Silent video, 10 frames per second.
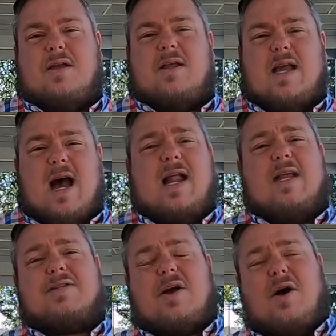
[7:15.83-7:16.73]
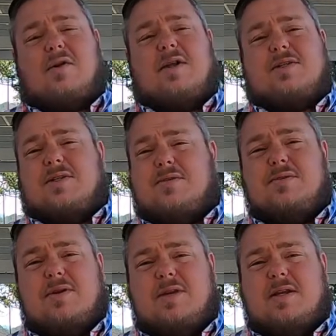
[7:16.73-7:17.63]
God has called us to do
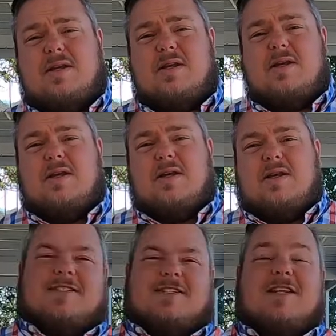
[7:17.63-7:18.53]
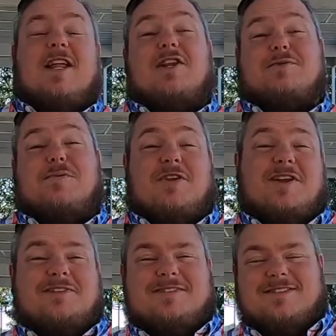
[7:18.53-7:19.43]
good. Let us
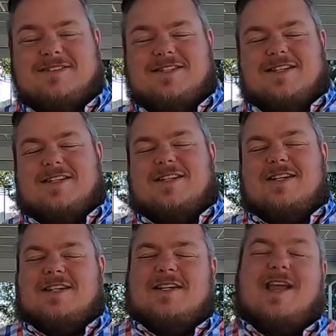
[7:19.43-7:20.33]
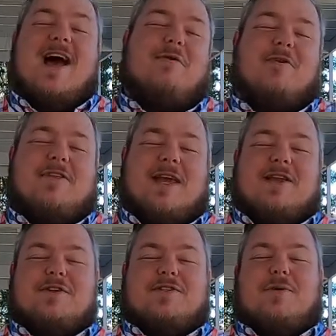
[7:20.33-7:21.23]
pray. God, we thank
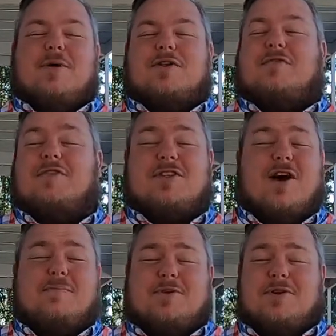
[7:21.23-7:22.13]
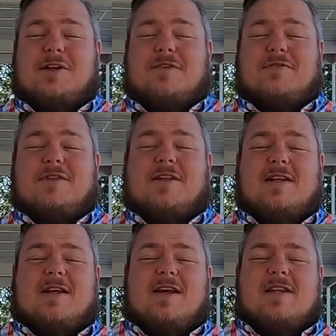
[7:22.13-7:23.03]
you so much for this opportunity for the
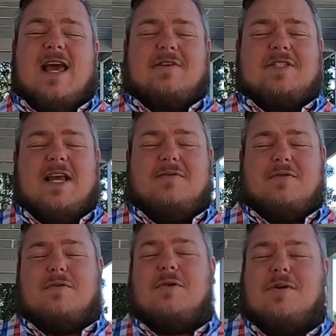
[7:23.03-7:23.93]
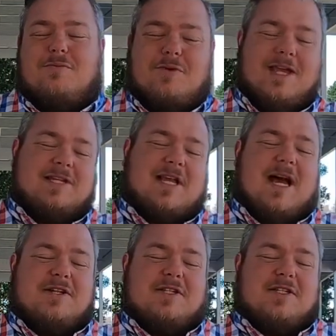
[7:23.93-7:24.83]
next several weeks,
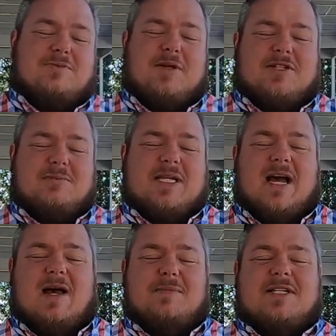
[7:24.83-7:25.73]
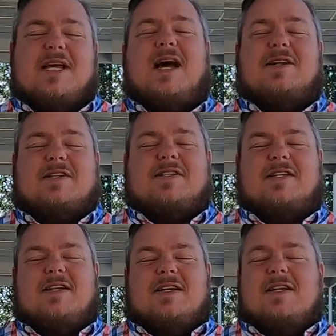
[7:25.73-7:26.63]
God, just to spend some time in Titus.
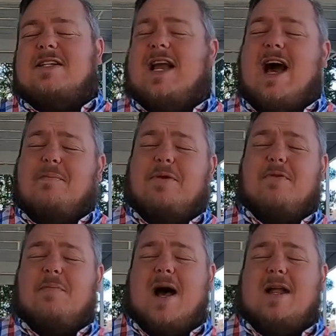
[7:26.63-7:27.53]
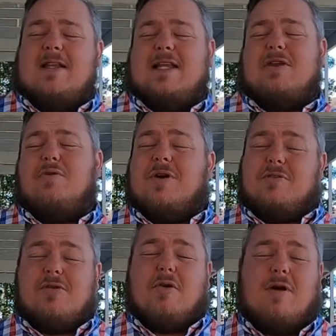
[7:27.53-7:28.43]
To God, be reminded that you want to
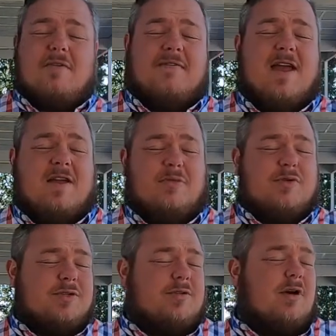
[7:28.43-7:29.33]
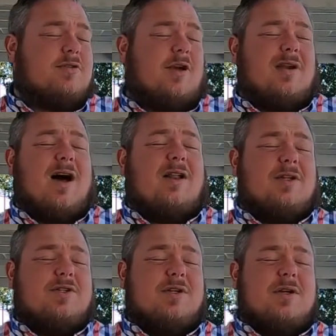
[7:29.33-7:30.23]
grow our faith, which grows our knowledge,